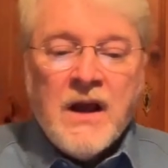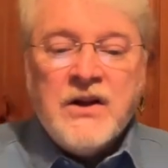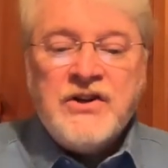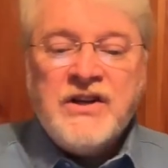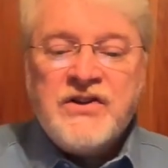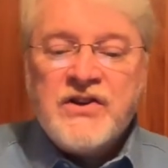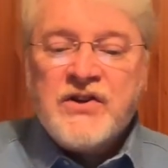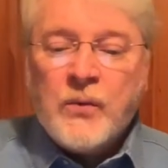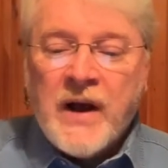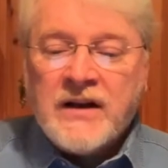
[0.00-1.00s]
Jesus
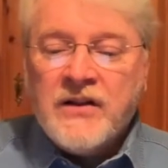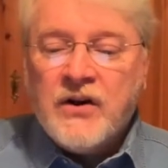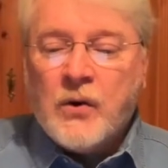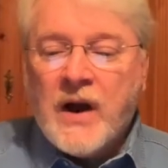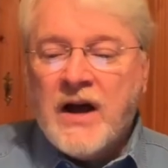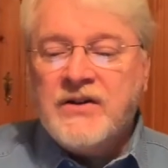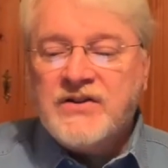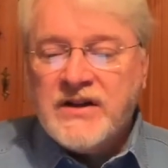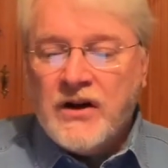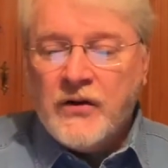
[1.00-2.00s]
directed the crowd to
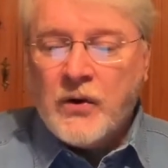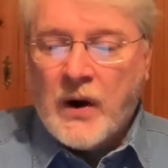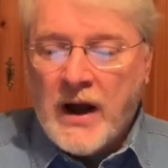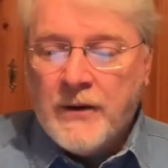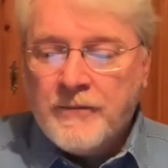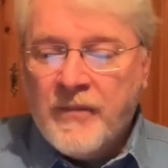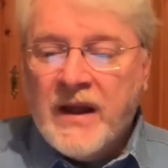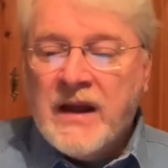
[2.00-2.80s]
sit on the ground.